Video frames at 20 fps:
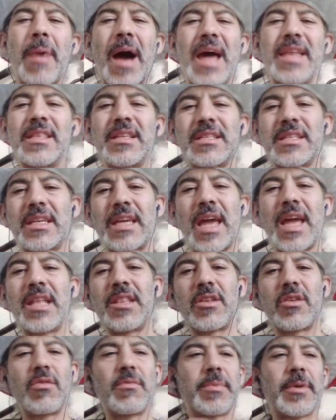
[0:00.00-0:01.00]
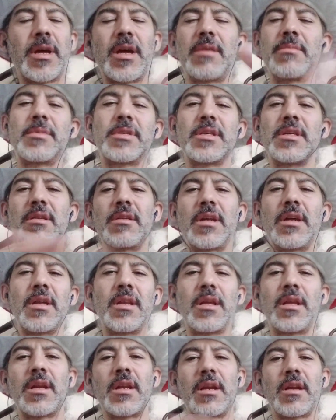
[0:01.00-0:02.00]
buy this candy and
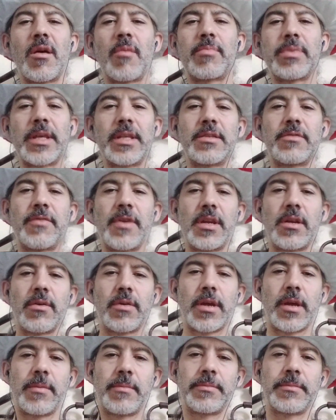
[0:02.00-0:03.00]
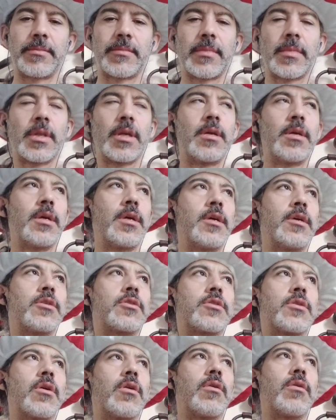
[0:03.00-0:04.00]
then I'll play this video game.
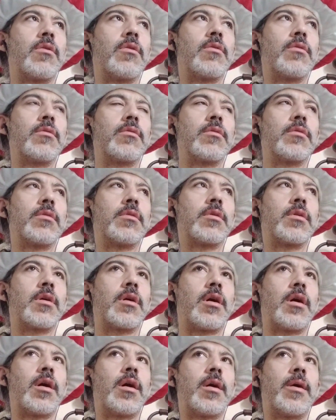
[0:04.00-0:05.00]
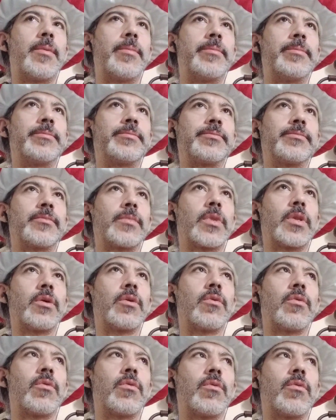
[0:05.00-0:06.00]
So,
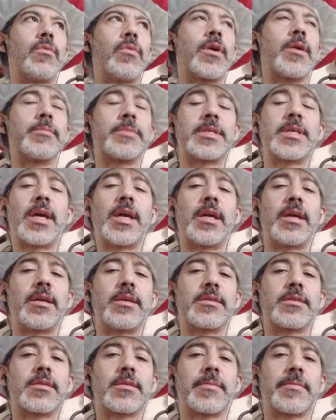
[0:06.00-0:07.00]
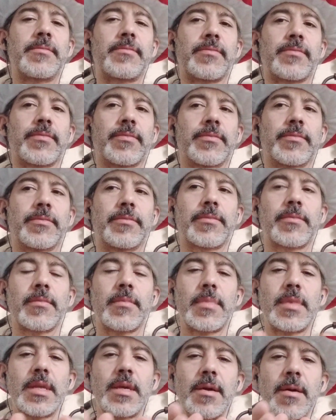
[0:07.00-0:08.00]
what I'm saying is,
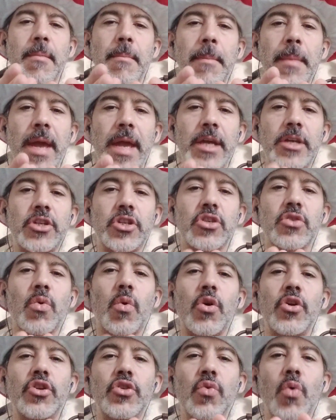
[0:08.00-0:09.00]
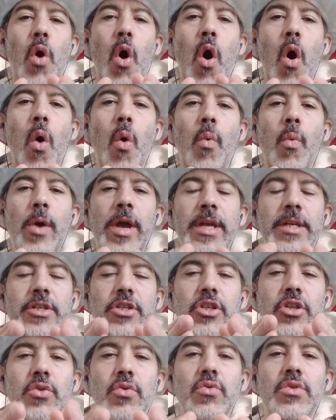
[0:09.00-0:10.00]
make sure you
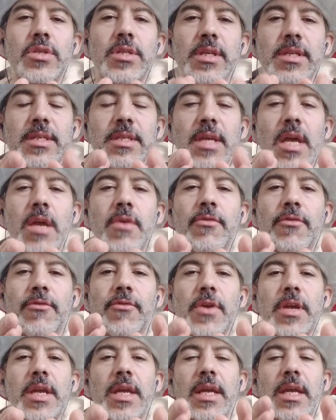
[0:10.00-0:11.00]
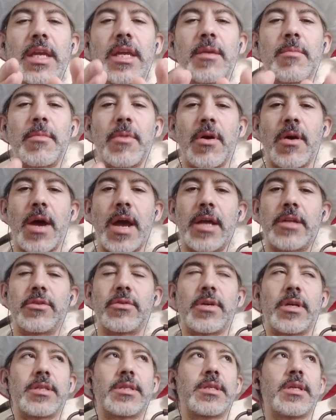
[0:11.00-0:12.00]
always use the same freaking email
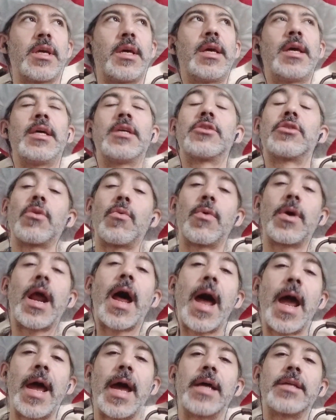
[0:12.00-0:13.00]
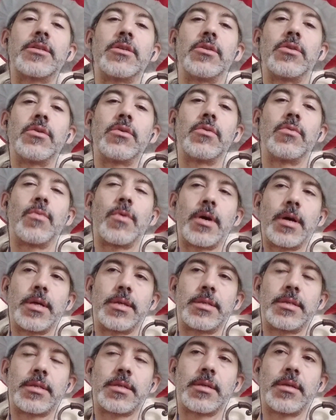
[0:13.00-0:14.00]
address. So what I had to do
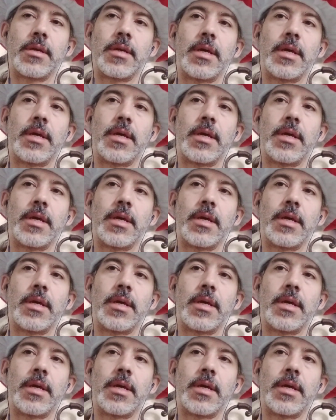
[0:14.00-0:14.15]
was